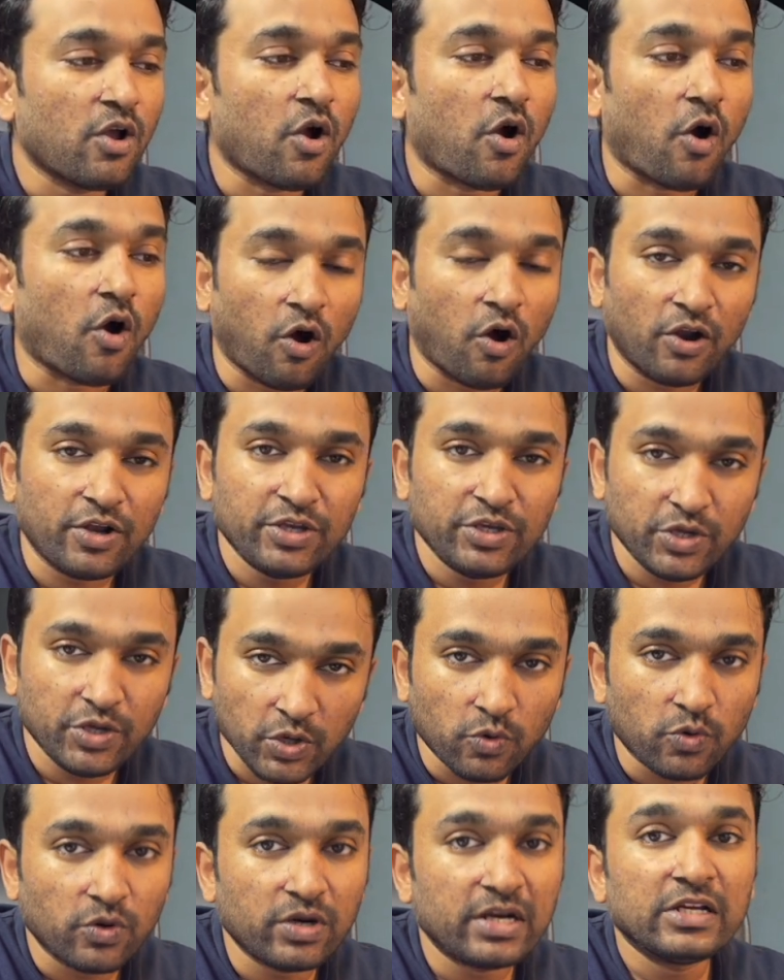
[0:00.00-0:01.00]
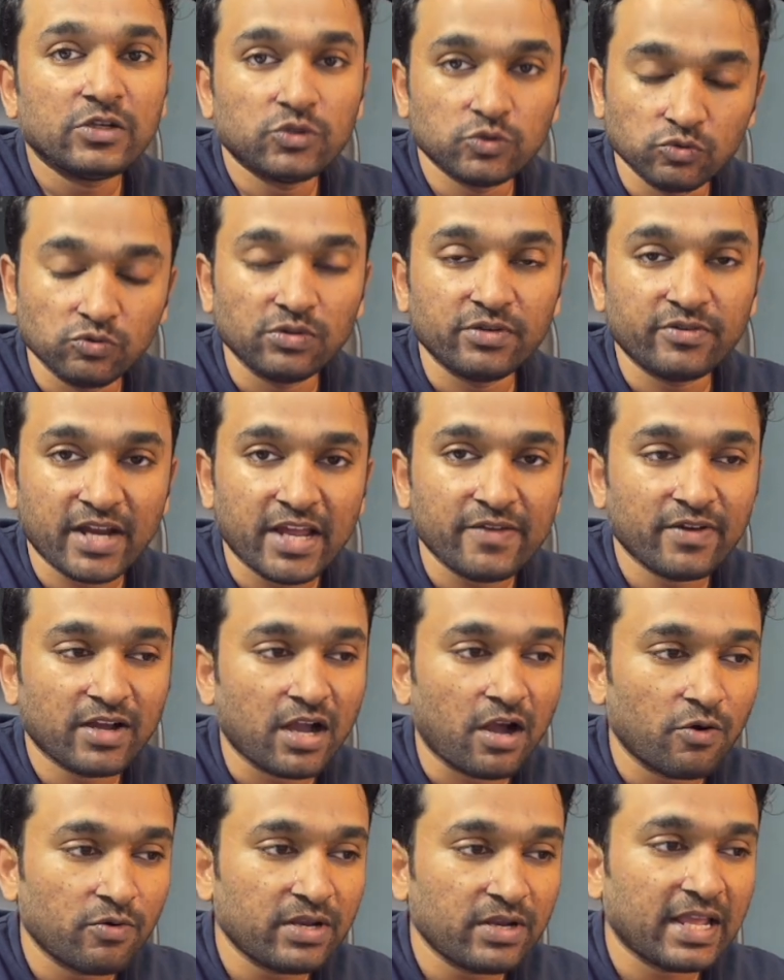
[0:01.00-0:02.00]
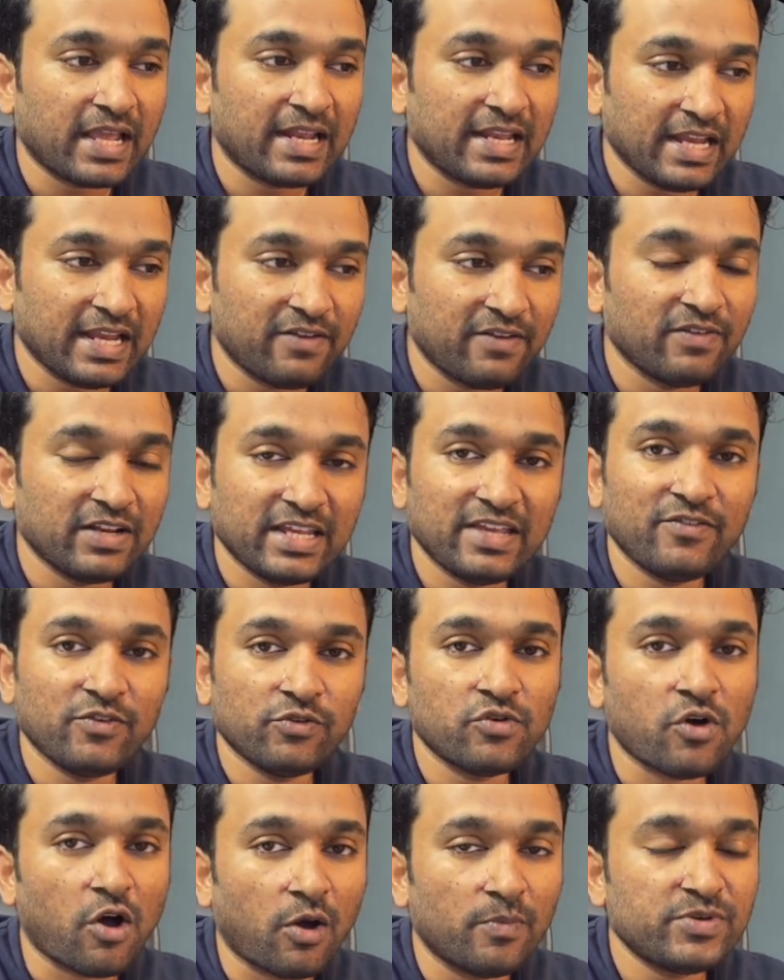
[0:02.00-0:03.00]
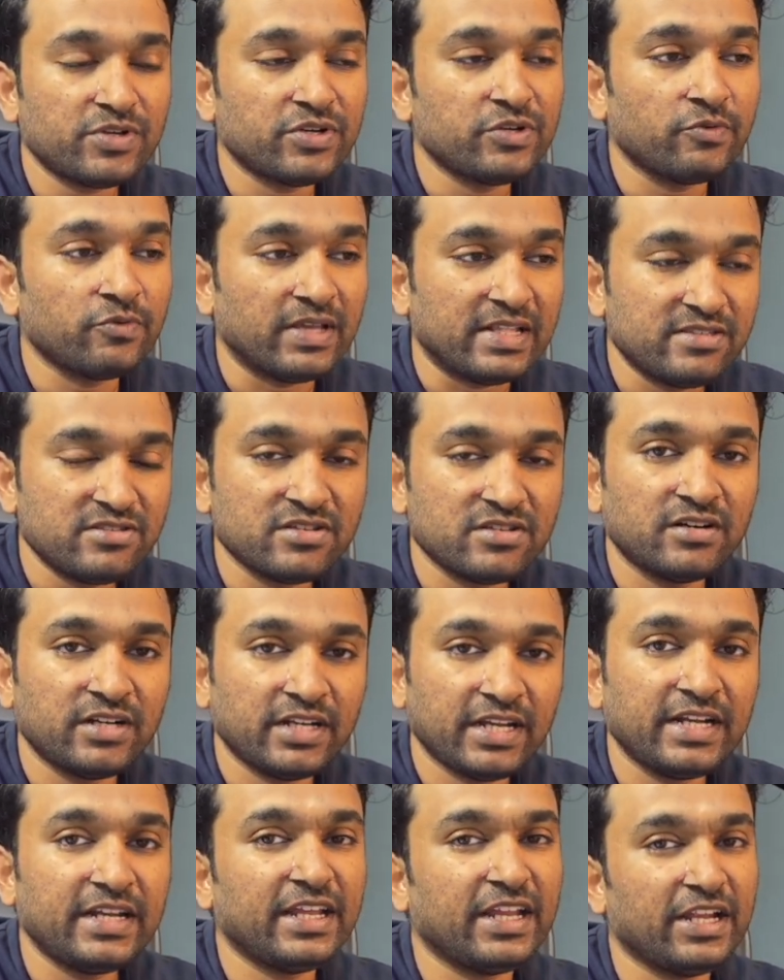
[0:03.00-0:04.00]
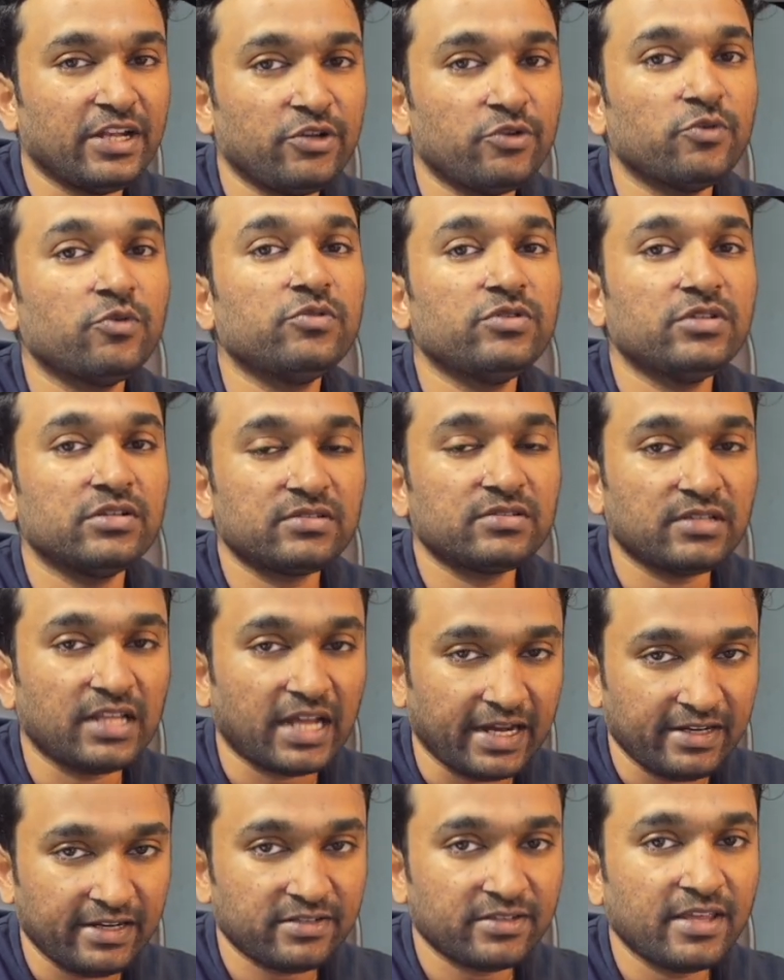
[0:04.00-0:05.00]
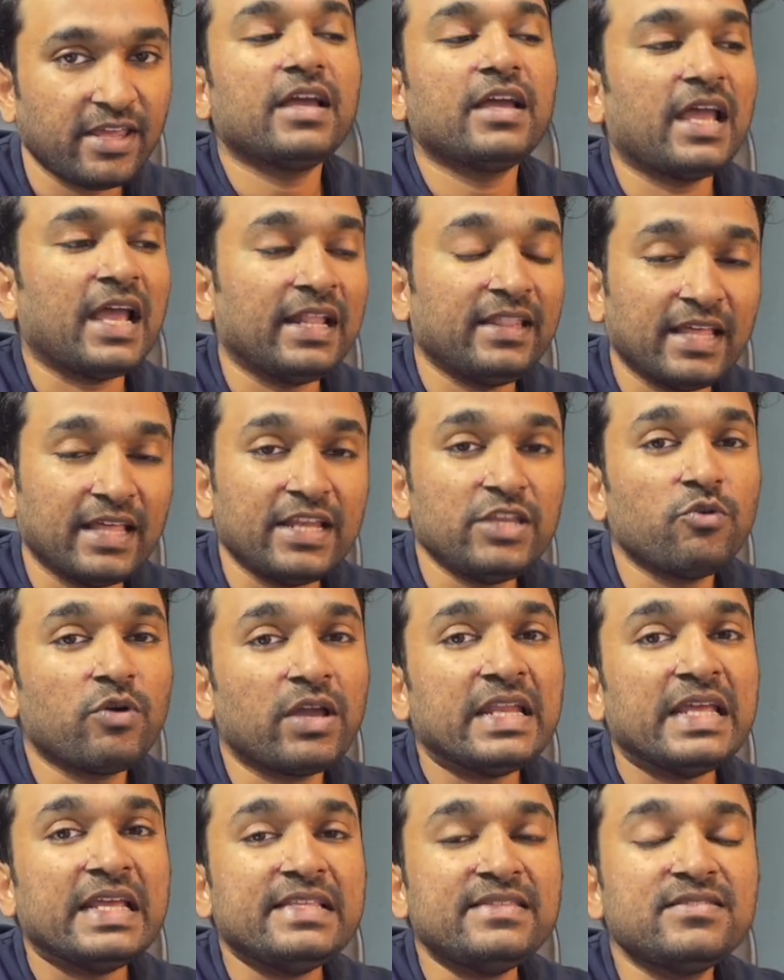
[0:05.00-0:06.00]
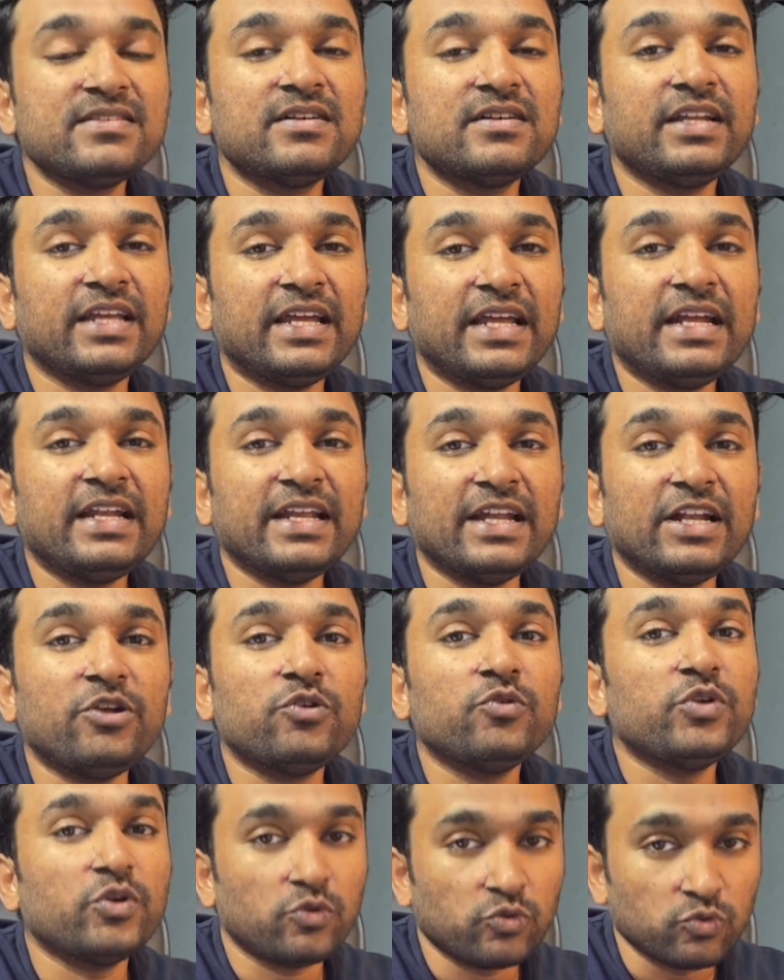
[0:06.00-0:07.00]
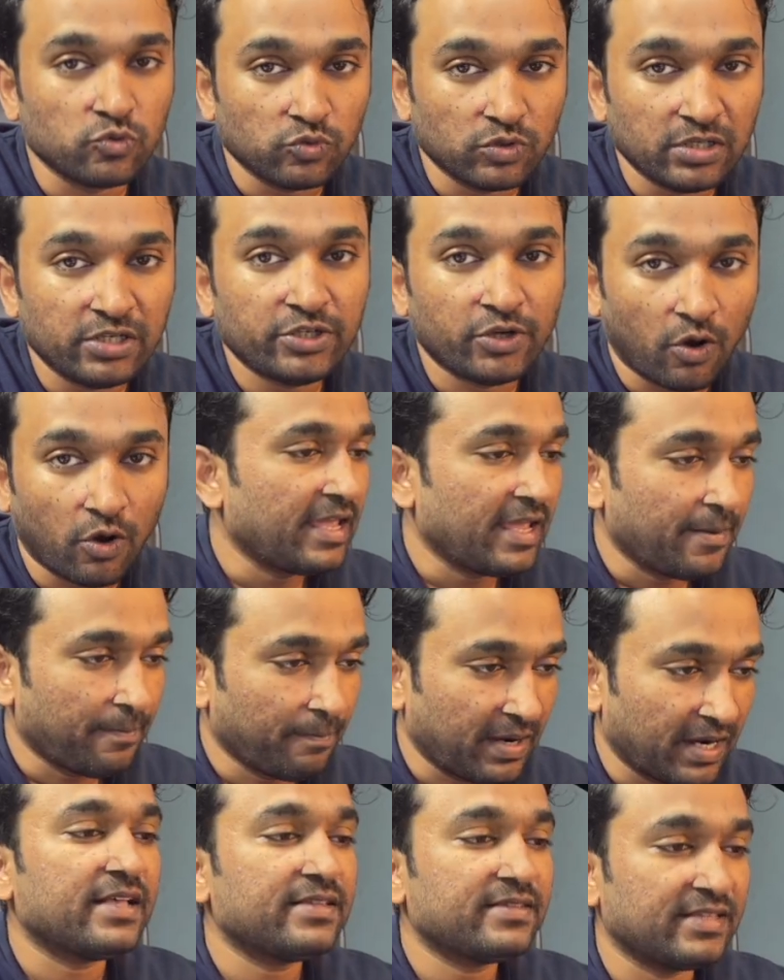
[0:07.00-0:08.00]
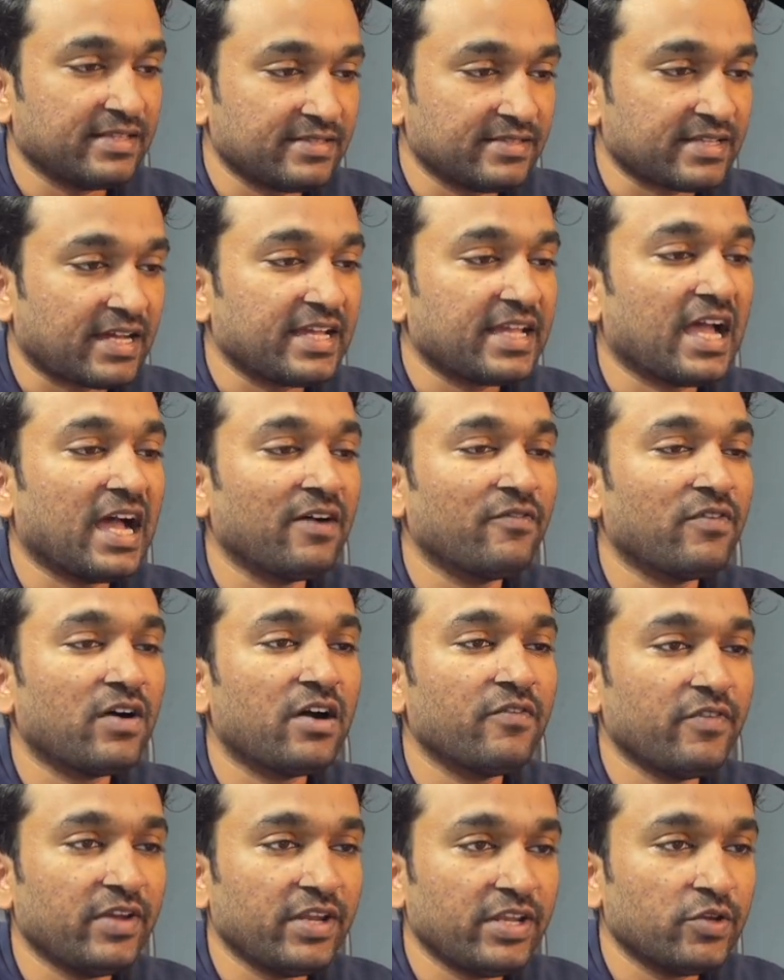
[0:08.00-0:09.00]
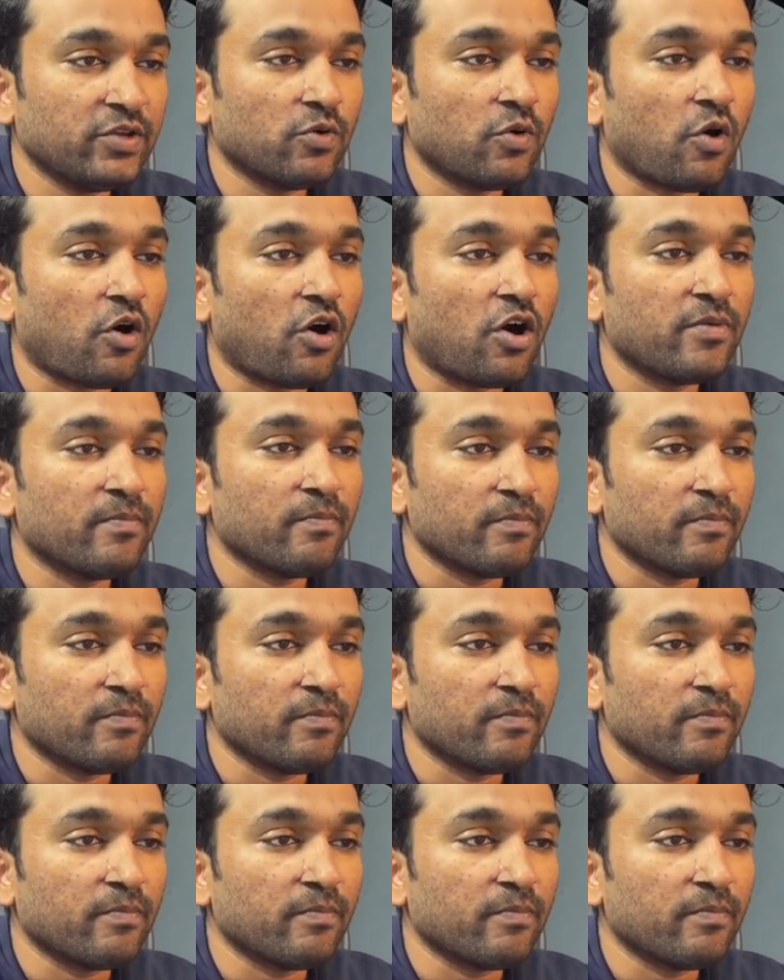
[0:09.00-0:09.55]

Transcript: on your Google Drive account and it will give you the option to insert it into the Slides, and then you can insert it into your Google Doc. But since I have a video on